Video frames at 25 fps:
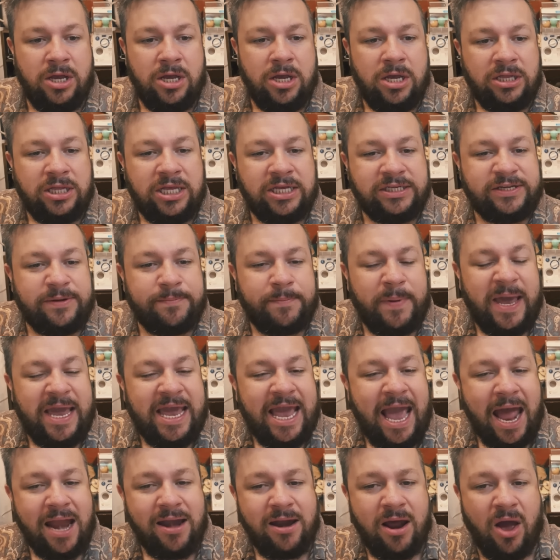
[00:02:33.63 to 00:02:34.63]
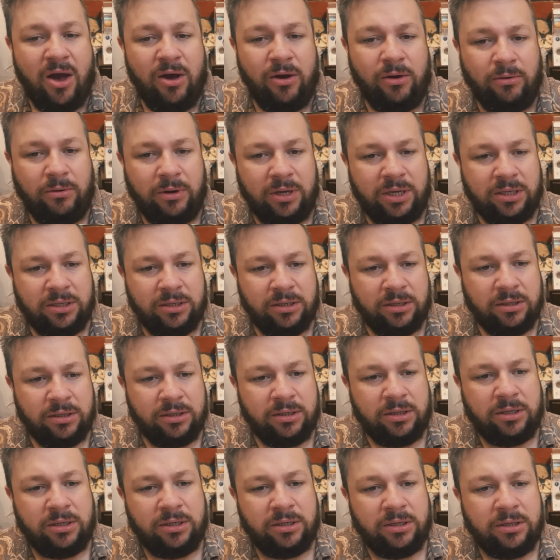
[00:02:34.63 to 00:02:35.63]
There's a piano.
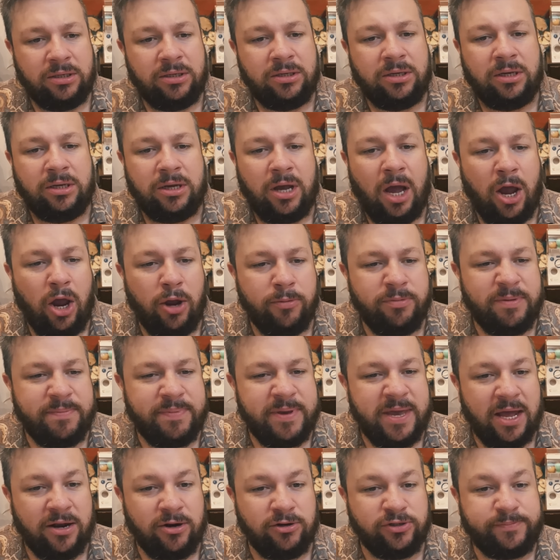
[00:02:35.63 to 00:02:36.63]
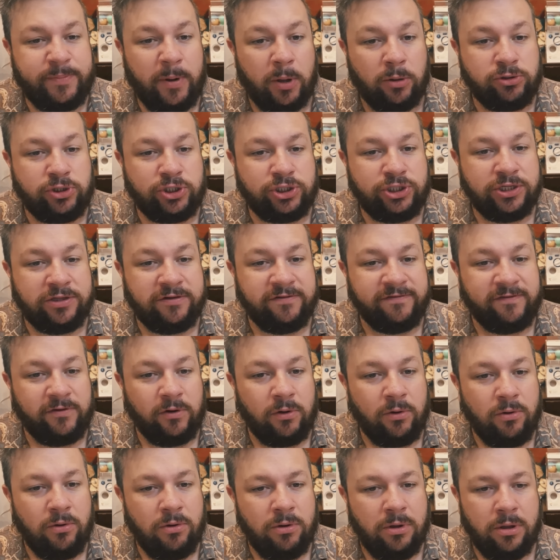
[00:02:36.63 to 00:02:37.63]
I hope the piano's bolted to the
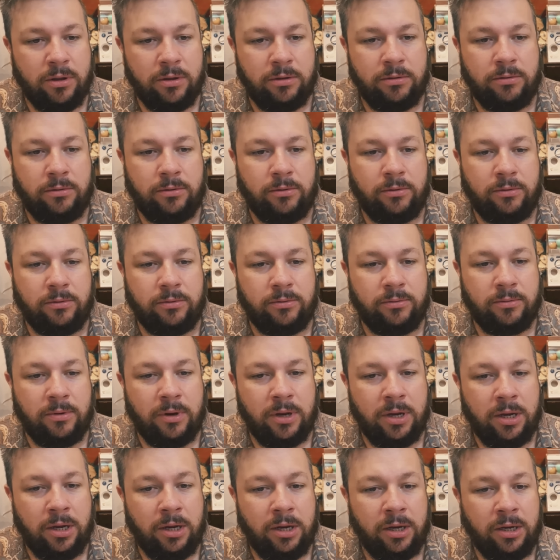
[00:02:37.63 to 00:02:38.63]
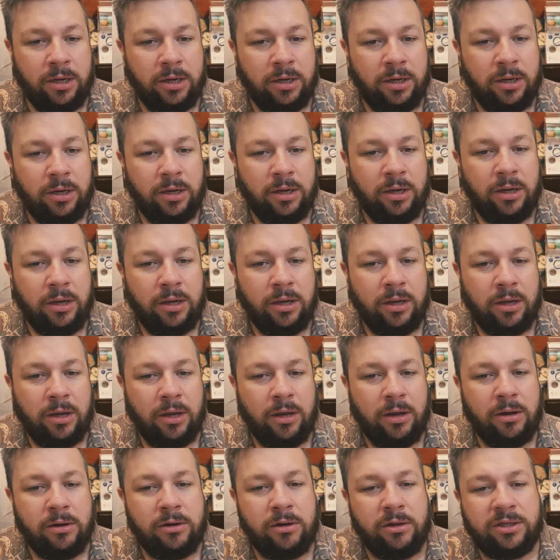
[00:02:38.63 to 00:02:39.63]
floor. Oh,
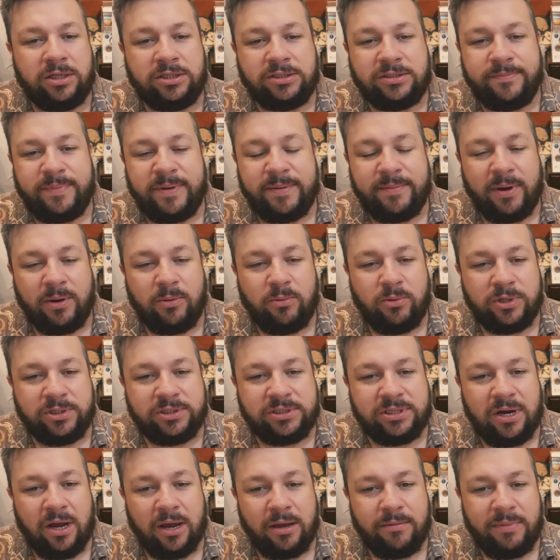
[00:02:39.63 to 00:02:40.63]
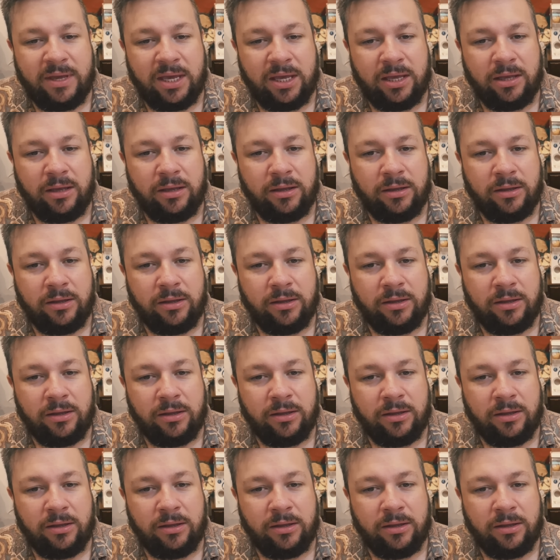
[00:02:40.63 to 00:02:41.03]
oh God, this would be my worst nightmare.